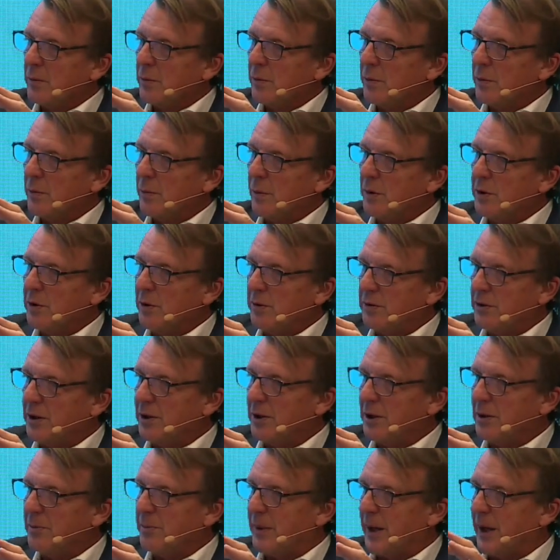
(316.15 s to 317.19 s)
when you
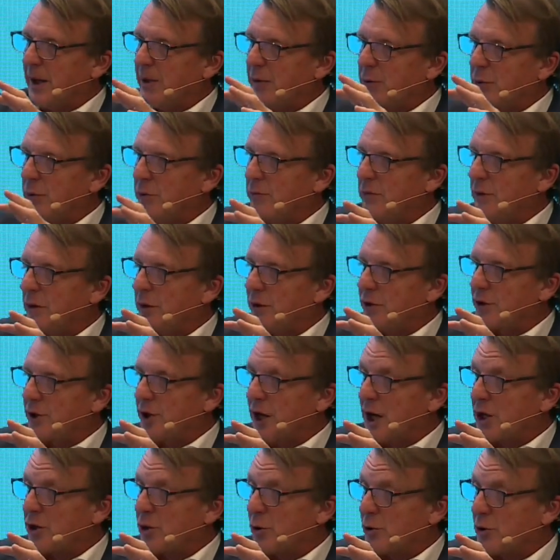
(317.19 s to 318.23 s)
think about your role as a
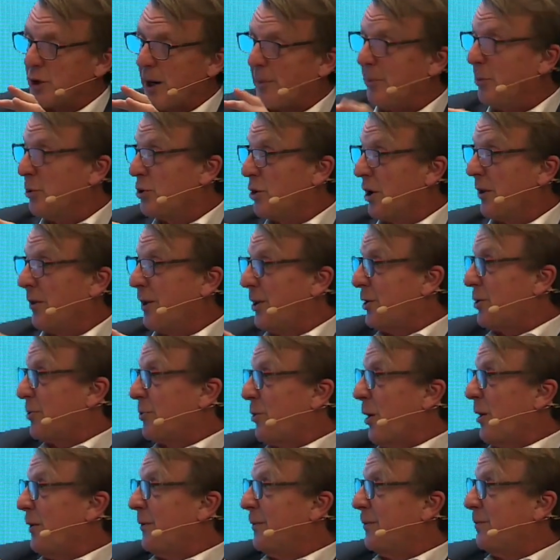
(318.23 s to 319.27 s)
national champion, which I think is
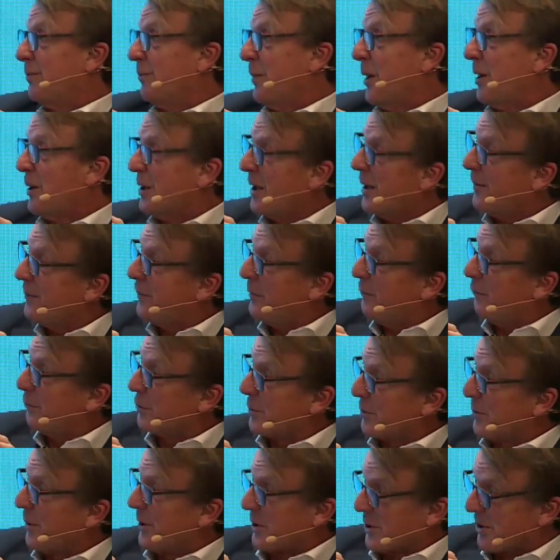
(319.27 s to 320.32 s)
quite a heavy
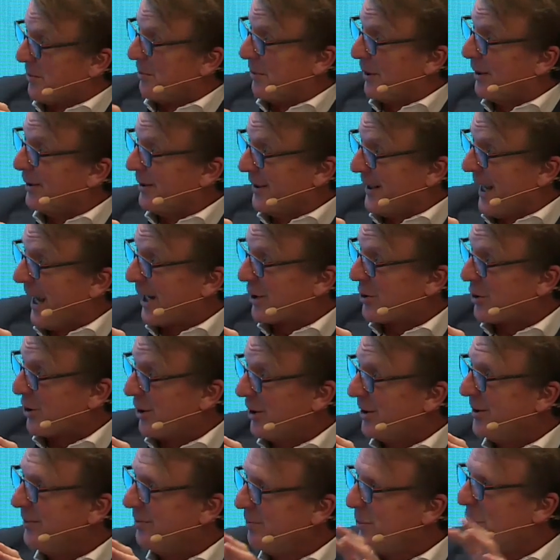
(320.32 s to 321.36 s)
responsibility
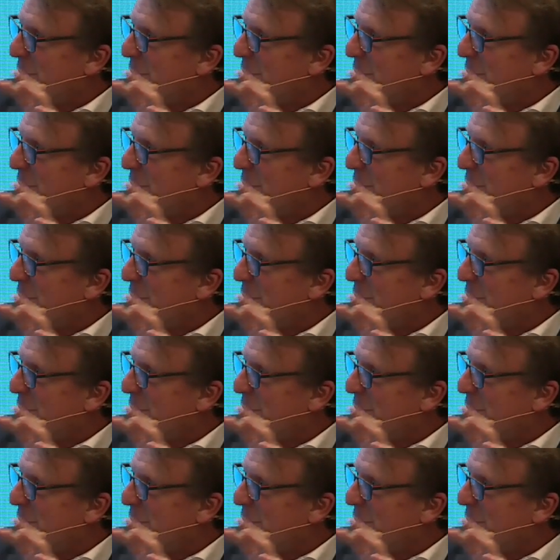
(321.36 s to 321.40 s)
actually, more